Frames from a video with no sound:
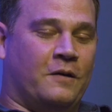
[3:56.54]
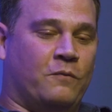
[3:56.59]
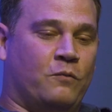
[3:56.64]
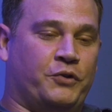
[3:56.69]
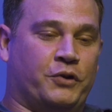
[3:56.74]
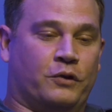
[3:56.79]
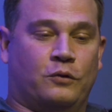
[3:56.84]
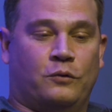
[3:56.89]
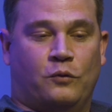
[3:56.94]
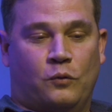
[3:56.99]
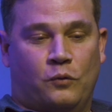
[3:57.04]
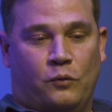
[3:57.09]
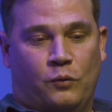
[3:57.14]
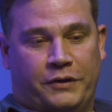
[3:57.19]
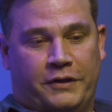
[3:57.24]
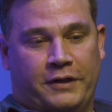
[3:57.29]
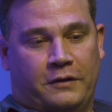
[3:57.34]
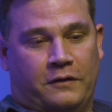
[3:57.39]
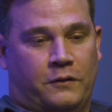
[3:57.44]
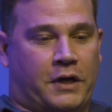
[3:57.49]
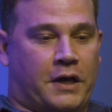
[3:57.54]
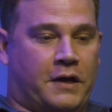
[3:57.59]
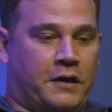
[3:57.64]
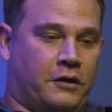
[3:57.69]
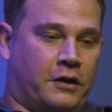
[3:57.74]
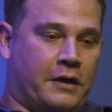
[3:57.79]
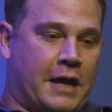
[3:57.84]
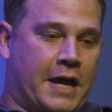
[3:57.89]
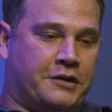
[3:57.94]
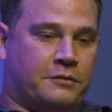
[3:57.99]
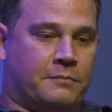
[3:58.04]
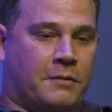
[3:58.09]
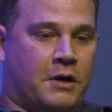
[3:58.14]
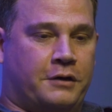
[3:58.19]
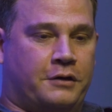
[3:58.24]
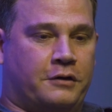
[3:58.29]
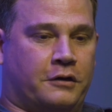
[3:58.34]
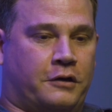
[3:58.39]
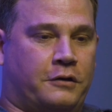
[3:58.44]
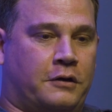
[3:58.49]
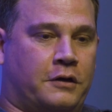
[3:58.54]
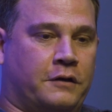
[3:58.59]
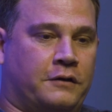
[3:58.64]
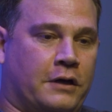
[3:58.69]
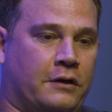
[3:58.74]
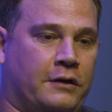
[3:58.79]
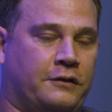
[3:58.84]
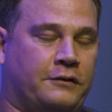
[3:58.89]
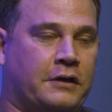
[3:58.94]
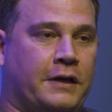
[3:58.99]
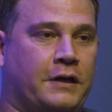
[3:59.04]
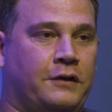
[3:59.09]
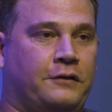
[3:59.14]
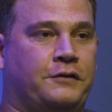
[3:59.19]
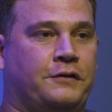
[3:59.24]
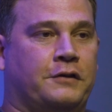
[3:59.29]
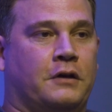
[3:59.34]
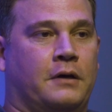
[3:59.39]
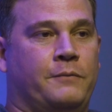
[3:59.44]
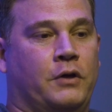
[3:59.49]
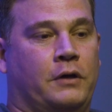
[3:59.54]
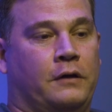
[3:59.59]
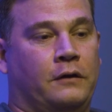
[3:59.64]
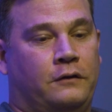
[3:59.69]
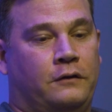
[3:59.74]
So with the kind of the Azure Monitor Container Insights, you can